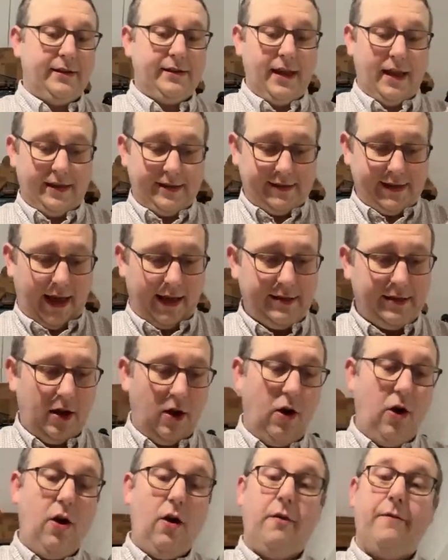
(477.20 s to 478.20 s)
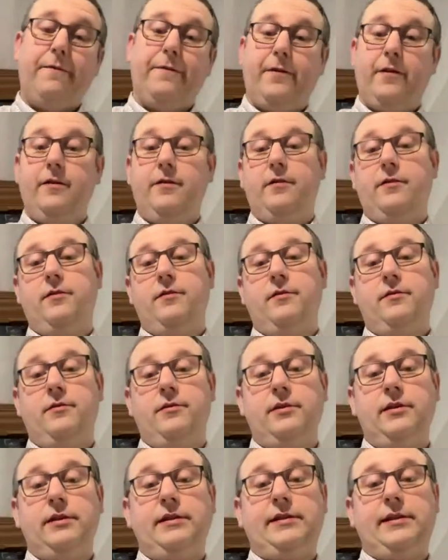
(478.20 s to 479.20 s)
a set of
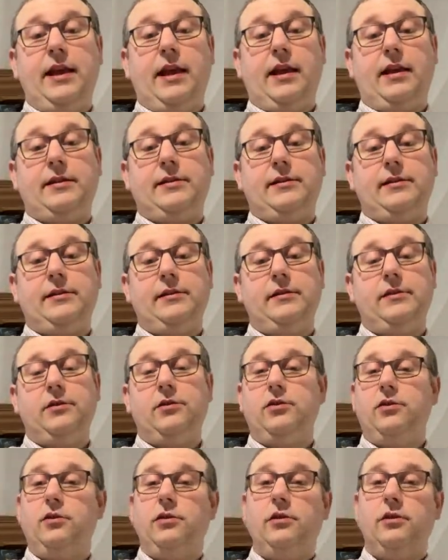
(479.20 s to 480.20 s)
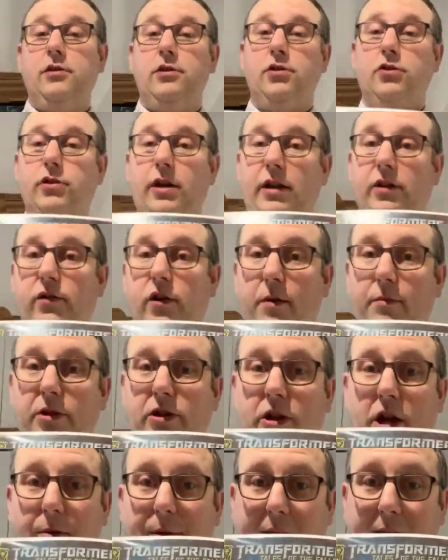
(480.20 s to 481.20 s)
6 Transformers
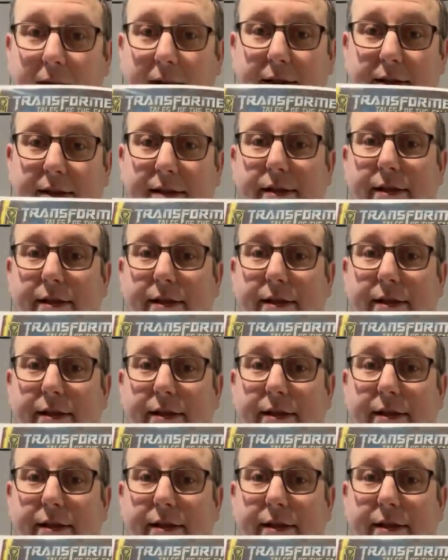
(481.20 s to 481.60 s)
comics,